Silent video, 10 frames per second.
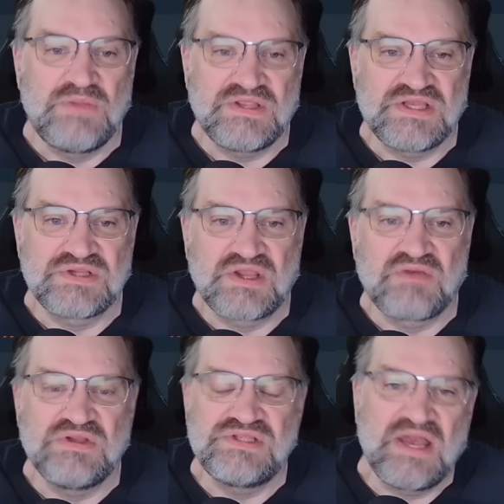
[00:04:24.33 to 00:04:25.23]
but doesn't
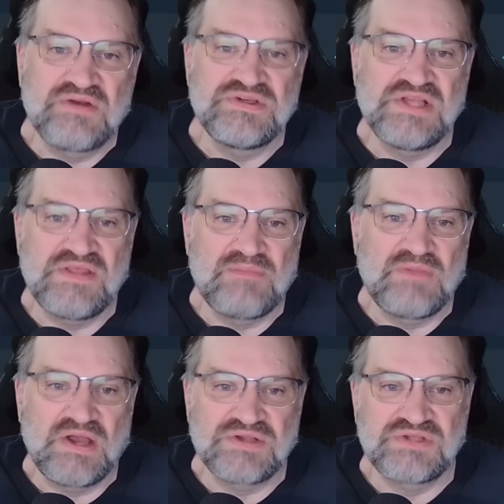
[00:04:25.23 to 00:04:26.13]
increase the energy that
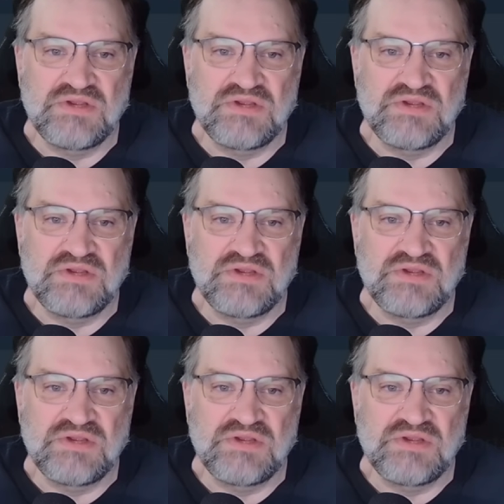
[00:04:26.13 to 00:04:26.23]
much.